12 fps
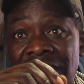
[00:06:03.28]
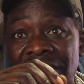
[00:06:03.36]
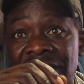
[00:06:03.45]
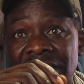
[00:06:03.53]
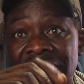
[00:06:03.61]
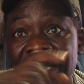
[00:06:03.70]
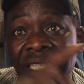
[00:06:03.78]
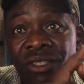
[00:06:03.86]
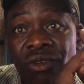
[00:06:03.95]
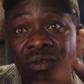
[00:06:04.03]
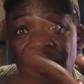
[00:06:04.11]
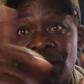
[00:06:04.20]
having a
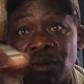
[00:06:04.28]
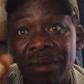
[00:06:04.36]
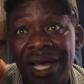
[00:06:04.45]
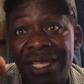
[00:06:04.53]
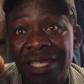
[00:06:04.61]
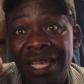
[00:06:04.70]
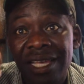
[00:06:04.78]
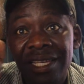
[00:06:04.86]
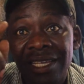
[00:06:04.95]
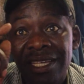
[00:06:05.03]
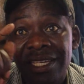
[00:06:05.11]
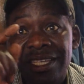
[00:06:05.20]
title of Mombasa,
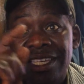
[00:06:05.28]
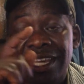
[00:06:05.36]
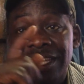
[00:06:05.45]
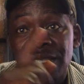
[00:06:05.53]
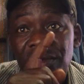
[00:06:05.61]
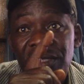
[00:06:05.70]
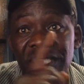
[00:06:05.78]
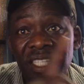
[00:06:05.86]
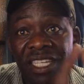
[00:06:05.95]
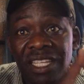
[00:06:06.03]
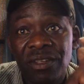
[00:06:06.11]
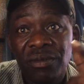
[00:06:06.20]
he can use it
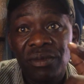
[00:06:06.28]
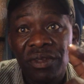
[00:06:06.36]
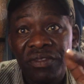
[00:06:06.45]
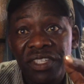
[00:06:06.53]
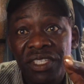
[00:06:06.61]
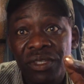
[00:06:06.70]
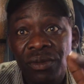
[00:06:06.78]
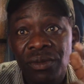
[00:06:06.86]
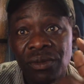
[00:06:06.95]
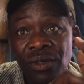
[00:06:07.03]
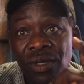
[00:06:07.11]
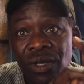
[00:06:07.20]
in Nairobi to evict you.
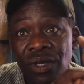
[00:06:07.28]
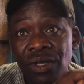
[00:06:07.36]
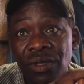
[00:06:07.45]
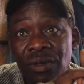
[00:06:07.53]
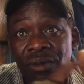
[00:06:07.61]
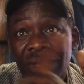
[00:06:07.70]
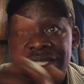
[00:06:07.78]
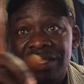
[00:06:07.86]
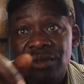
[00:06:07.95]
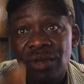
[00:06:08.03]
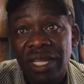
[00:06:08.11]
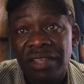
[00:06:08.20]
Once
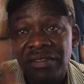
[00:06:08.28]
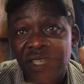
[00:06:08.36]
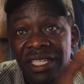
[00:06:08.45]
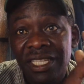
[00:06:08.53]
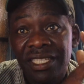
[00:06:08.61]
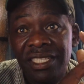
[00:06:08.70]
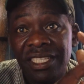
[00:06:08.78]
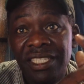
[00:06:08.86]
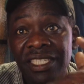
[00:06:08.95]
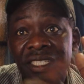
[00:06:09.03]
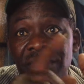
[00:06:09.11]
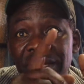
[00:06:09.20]
you are evicted,
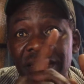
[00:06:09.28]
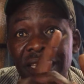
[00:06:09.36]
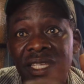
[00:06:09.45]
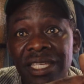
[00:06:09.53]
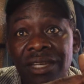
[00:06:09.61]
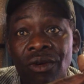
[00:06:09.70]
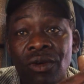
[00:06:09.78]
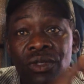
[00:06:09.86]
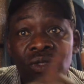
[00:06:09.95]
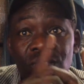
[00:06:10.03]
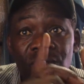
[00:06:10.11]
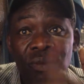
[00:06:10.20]
it is when he
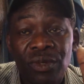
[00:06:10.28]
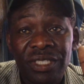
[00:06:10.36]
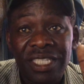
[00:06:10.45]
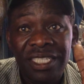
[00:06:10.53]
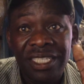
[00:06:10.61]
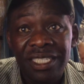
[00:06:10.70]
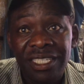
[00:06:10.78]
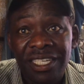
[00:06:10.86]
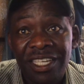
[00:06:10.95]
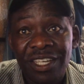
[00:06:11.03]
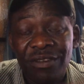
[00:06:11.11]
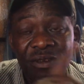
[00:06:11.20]
goes to process
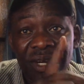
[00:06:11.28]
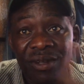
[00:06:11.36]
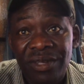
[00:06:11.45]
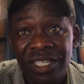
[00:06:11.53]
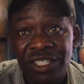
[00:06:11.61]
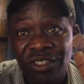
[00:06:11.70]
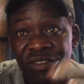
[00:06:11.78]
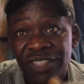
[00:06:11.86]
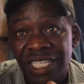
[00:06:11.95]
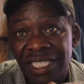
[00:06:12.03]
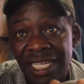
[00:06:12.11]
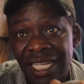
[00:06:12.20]
for allocation of
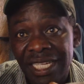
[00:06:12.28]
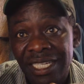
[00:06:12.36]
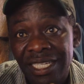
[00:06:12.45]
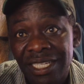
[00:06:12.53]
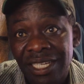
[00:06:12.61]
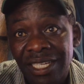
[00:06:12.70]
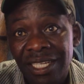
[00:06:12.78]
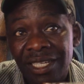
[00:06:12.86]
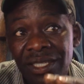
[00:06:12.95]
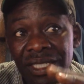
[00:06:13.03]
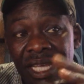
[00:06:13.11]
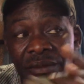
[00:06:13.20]
that land.
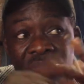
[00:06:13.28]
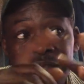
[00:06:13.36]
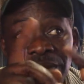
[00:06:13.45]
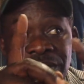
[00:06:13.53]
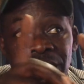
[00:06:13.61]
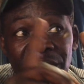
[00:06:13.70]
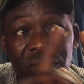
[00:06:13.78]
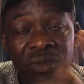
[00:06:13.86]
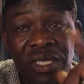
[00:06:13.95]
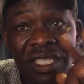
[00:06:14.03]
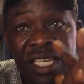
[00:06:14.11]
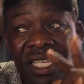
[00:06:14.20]
Some of them they
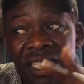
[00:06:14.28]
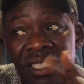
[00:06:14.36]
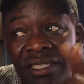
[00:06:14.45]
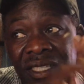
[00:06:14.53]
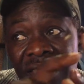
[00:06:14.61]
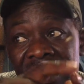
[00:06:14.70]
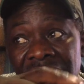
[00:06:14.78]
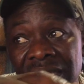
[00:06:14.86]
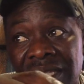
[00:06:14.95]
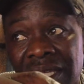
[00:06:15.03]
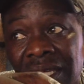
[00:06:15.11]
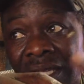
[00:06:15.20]
used the the the
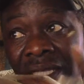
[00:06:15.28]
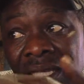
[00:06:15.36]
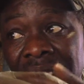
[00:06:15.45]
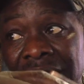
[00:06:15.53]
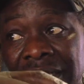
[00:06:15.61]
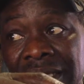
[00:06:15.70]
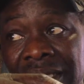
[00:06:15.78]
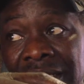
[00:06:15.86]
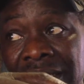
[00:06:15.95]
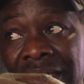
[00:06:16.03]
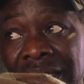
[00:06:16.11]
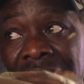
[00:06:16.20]
the,
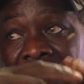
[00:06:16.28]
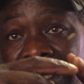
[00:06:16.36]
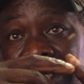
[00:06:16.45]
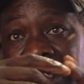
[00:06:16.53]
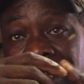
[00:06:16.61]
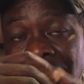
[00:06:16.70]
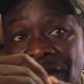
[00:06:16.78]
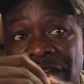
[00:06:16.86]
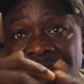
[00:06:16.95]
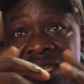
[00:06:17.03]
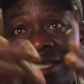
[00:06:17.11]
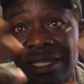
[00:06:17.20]
the, the
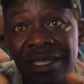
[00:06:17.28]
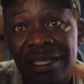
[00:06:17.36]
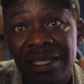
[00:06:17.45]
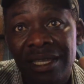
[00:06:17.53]
lawyers